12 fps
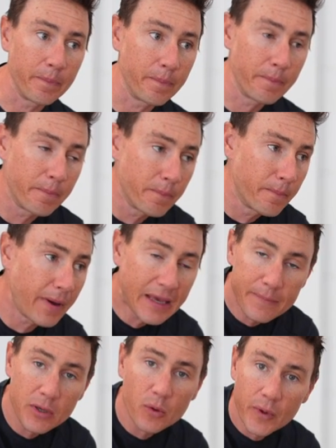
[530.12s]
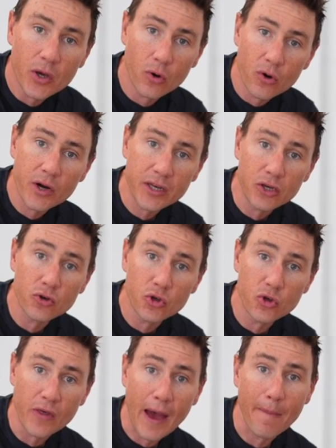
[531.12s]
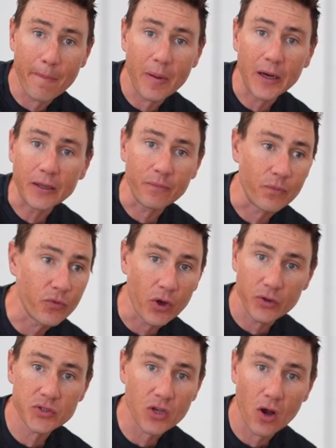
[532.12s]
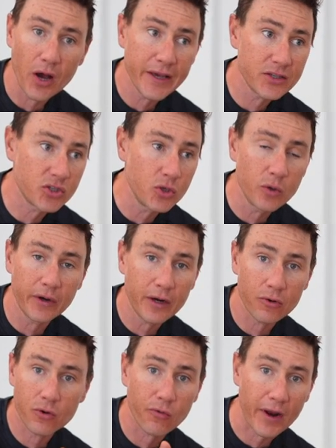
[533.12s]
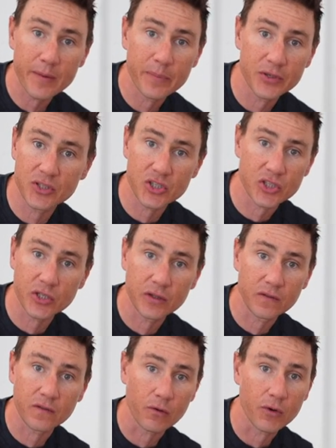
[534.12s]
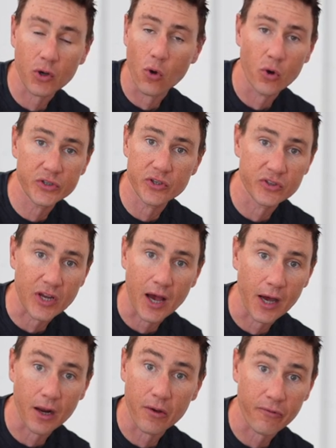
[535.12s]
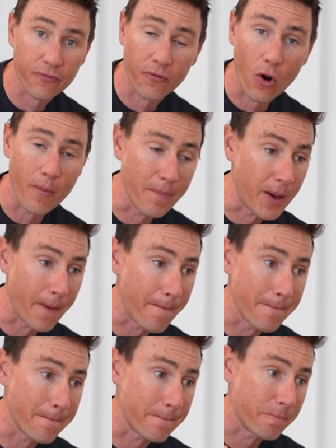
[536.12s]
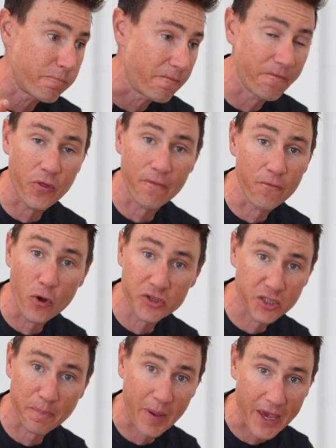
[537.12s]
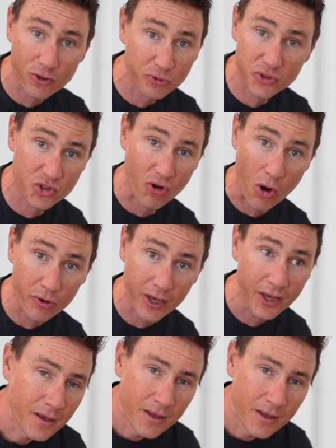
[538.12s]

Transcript: Maybe we already knew that, but those guys, you're in a great position to record your data from the first pedal stroke.